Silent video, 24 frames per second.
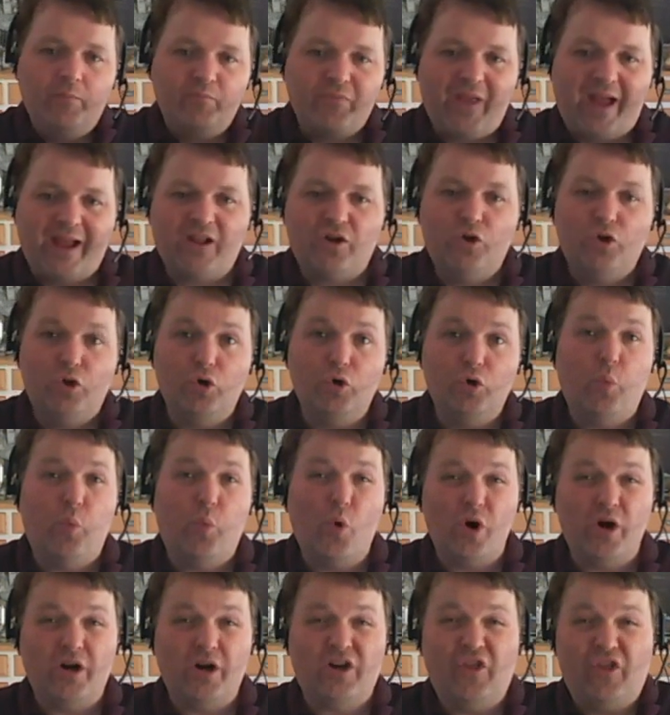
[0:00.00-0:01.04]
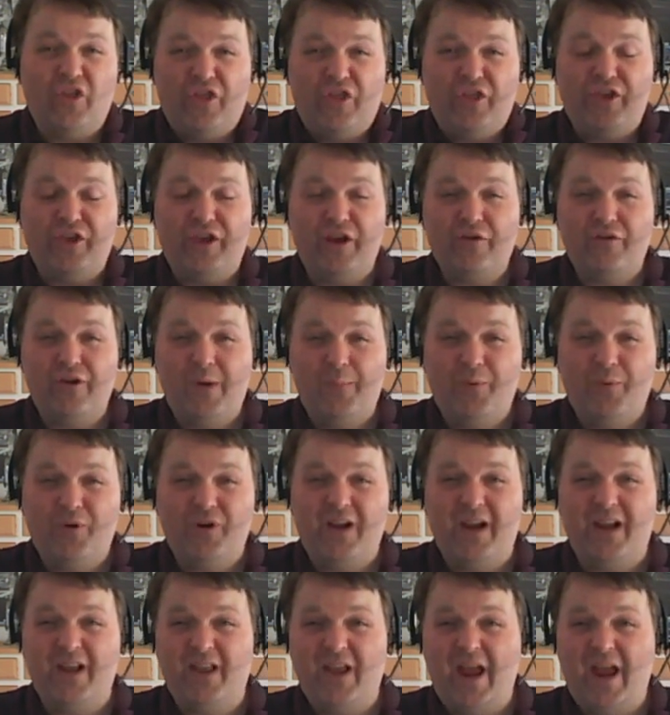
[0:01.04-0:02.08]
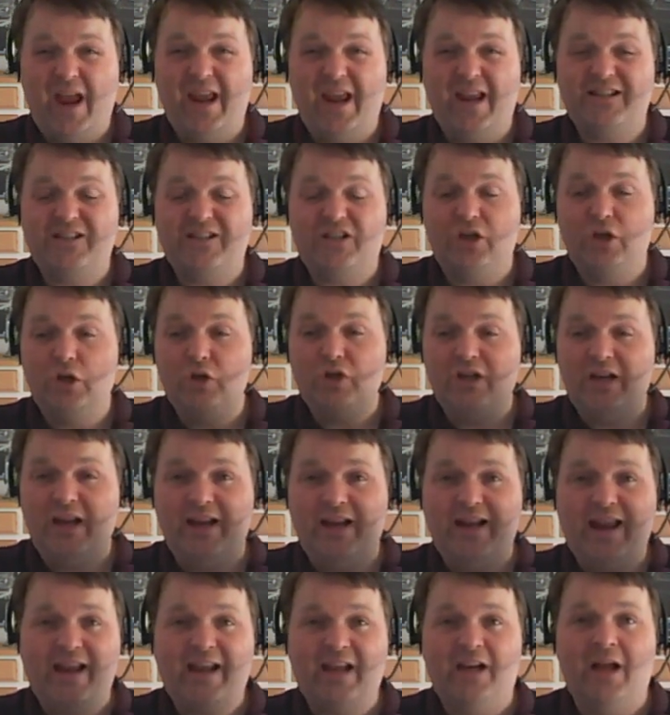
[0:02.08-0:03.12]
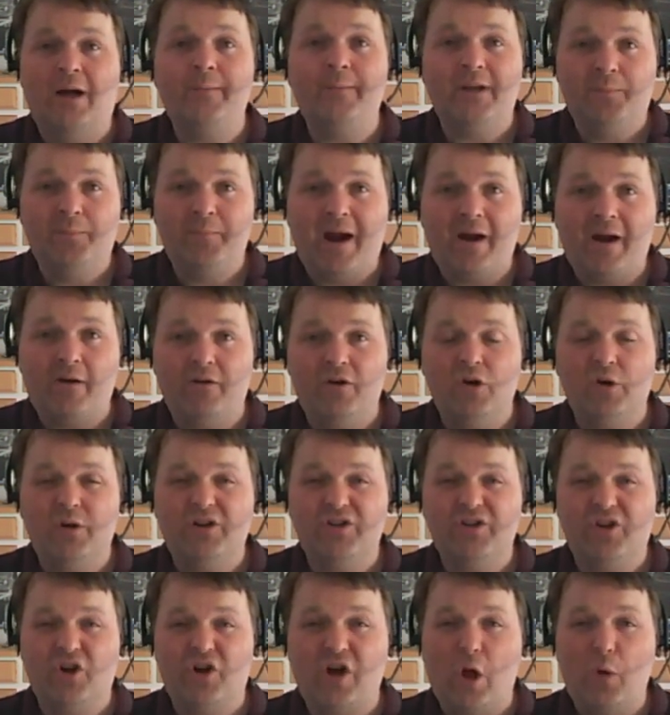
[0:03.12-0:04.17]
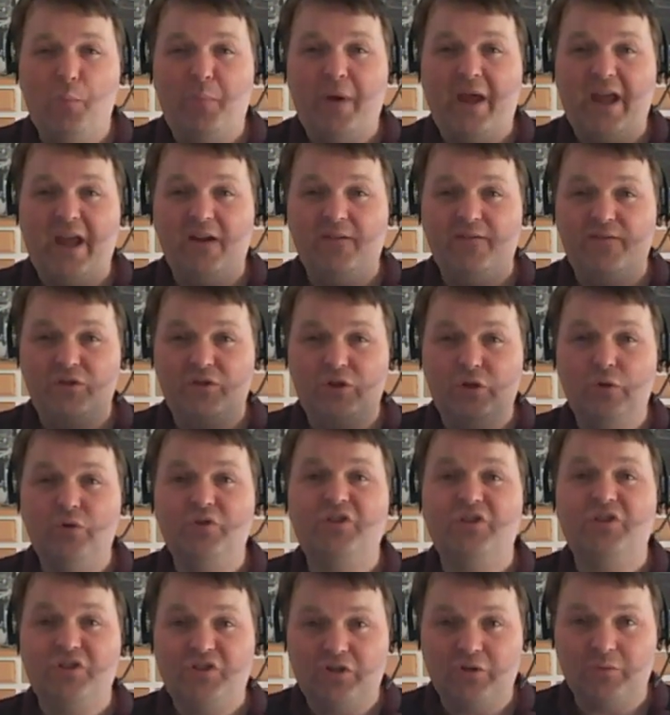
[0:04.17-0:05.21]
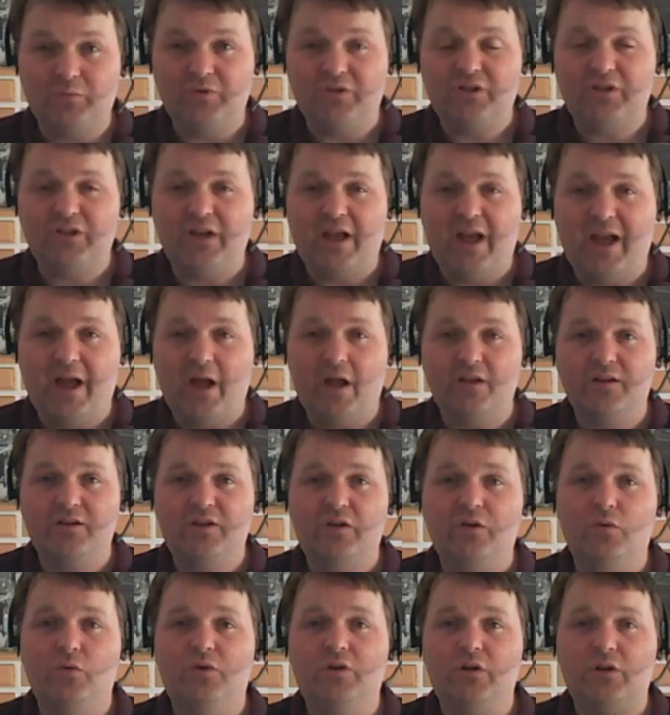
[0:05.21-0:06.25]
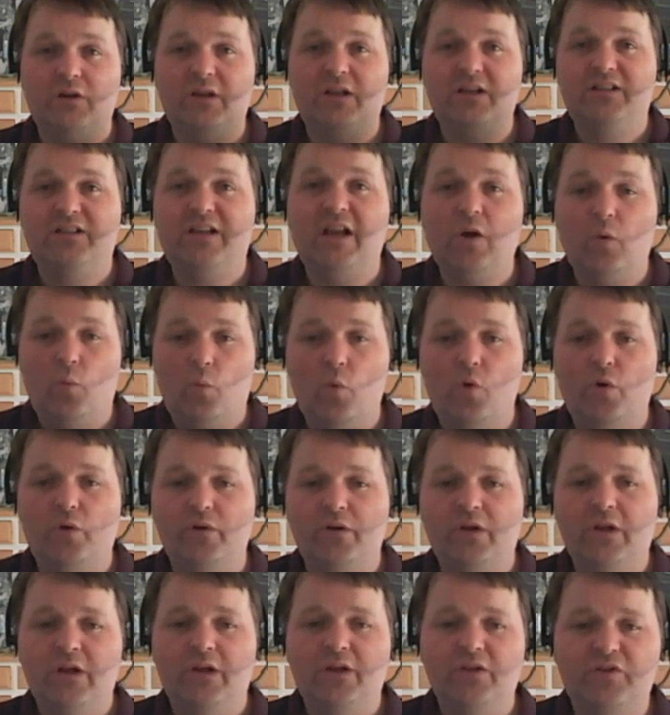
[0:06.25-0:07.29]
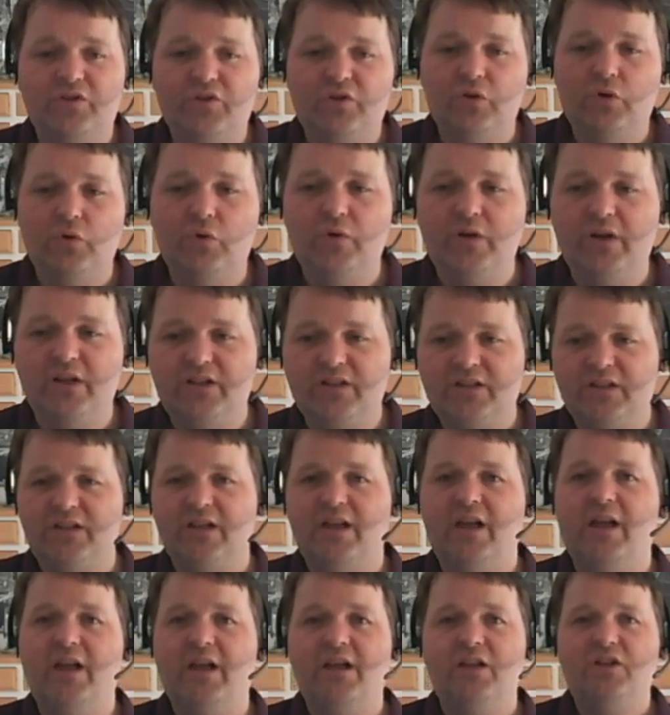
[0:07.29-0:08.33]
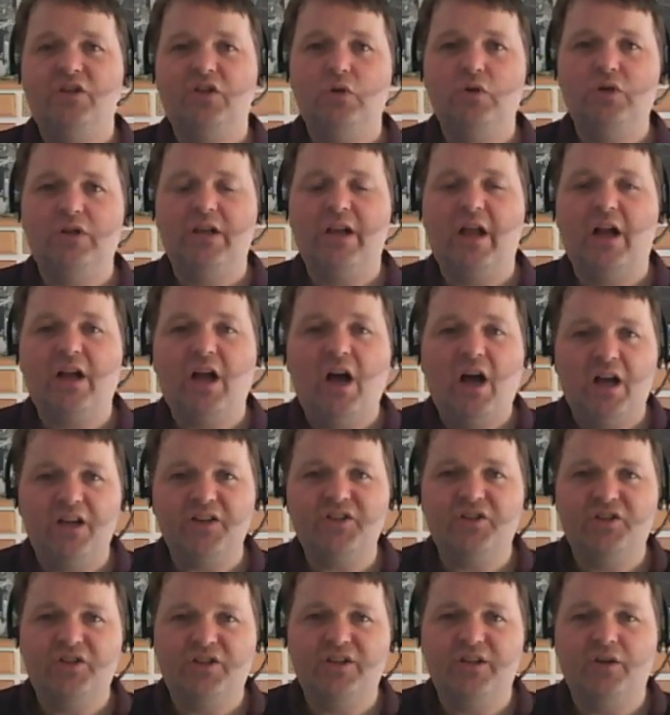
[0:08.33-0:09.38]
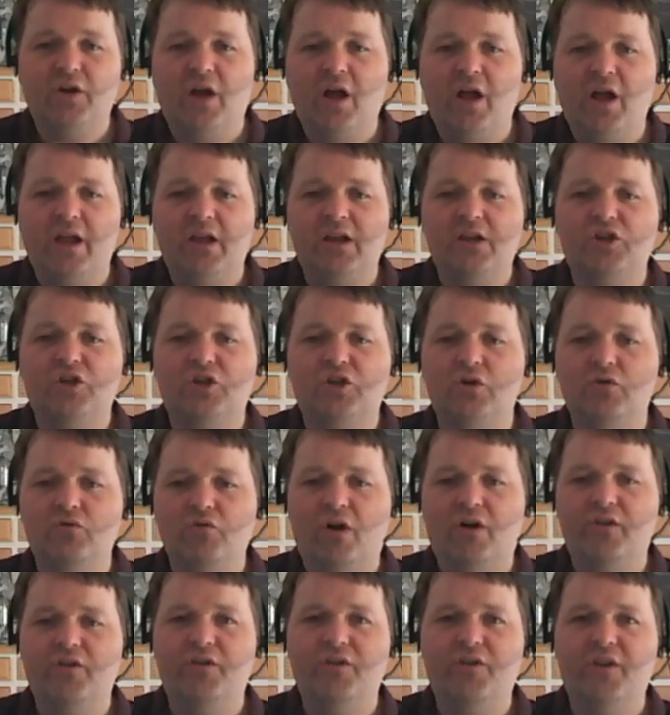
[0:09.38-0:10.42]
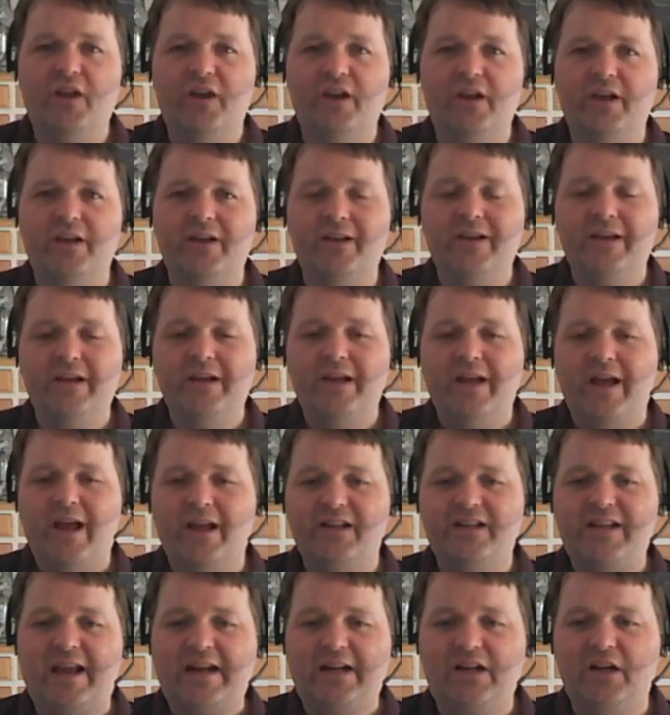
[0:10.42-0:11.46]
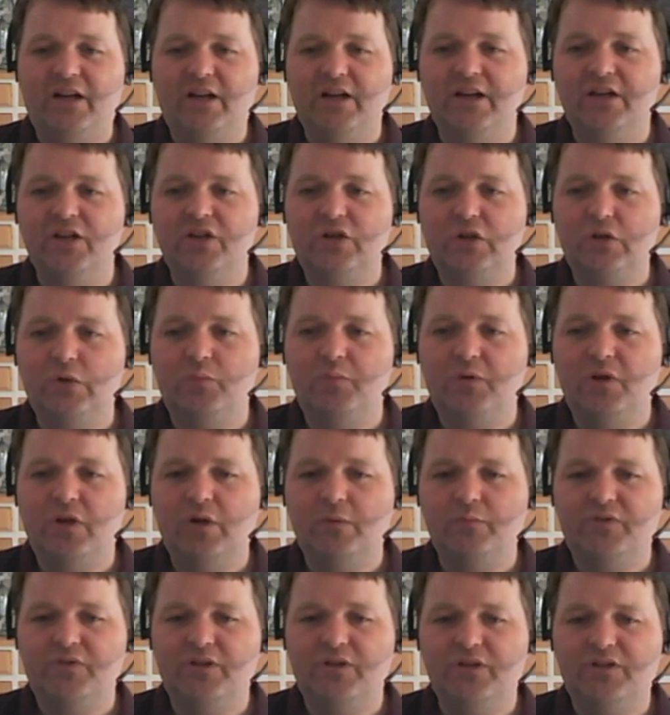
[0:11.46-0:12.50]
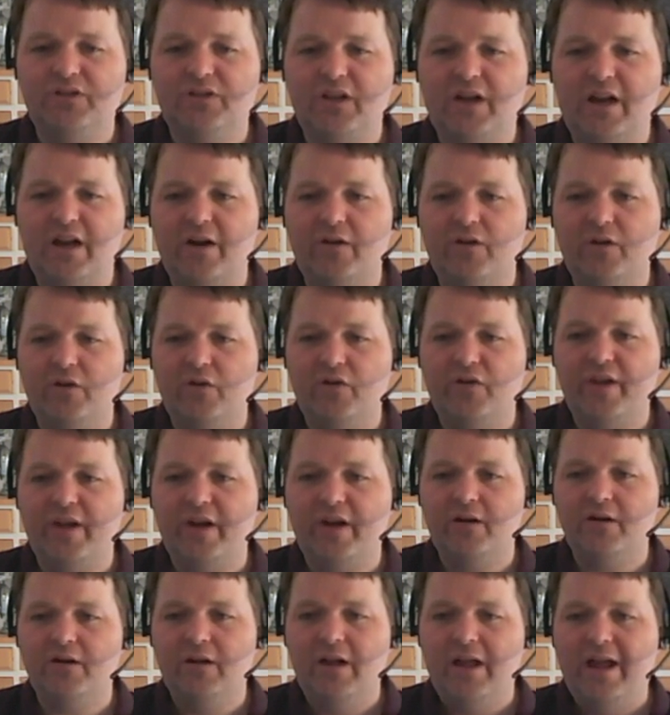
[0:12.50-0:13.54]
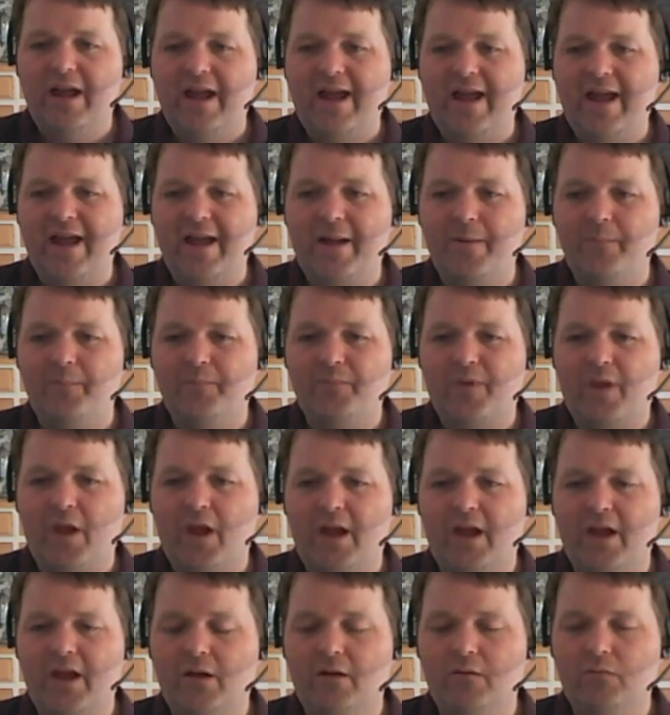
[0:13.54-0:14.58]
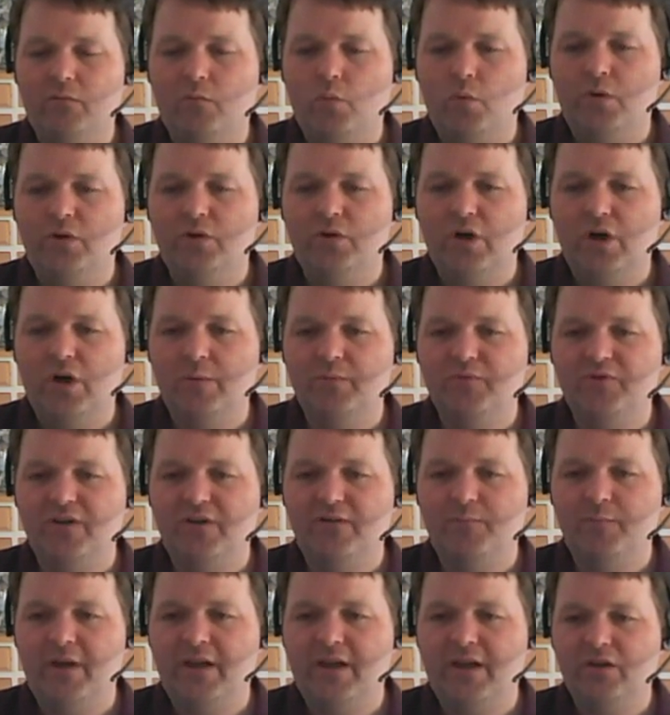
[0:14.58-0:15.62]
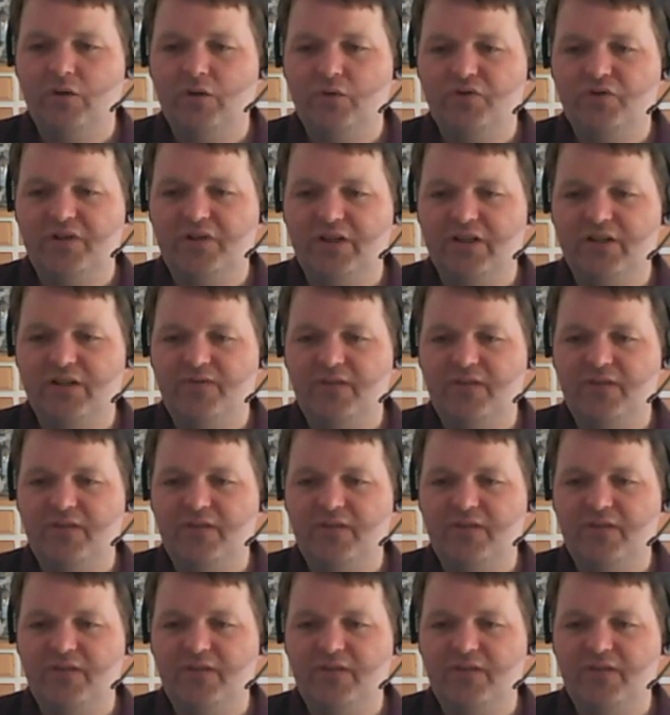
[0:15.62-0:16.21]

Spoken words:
That could work in theory, but it's usually an economic barrier because you're now paying for two systems instead of one. So it's usually a cost issue rather than a technical issue becomes the scenario there in terms of making those things